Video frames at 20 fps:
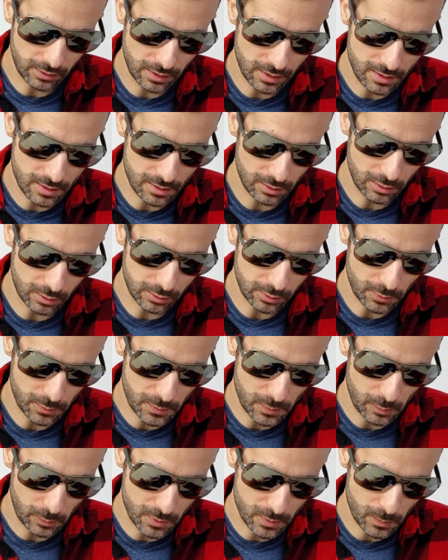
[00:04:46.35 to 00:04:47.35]
there's a lot of
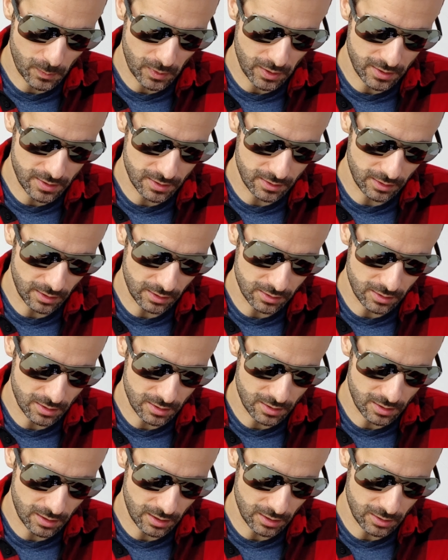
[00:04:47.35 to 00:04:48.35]
space that
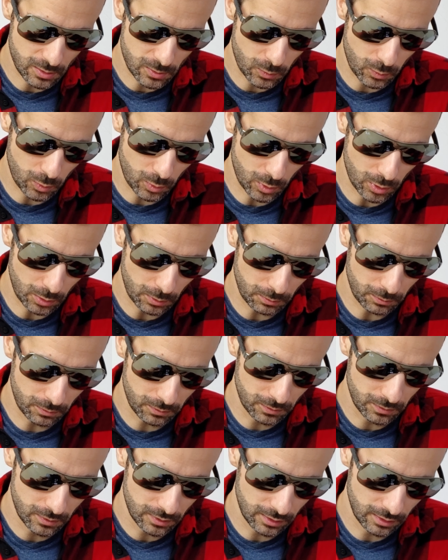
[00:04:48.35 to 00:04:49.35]
just gets
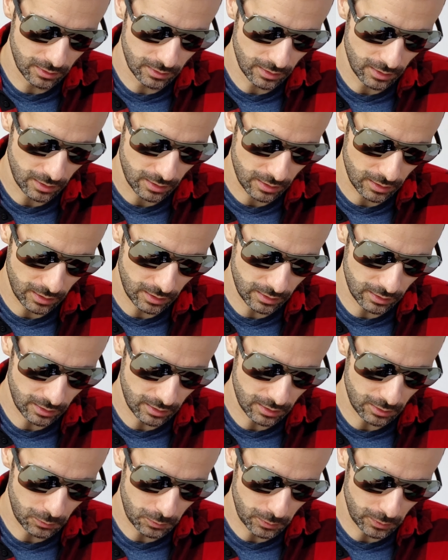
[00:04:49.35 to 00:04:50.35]
warm and the
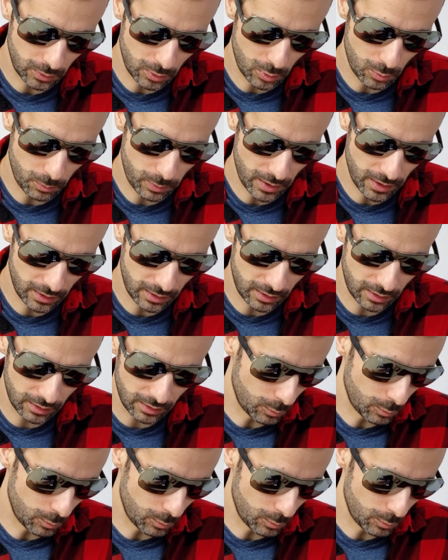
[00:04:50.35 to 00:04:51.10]
heat will go back,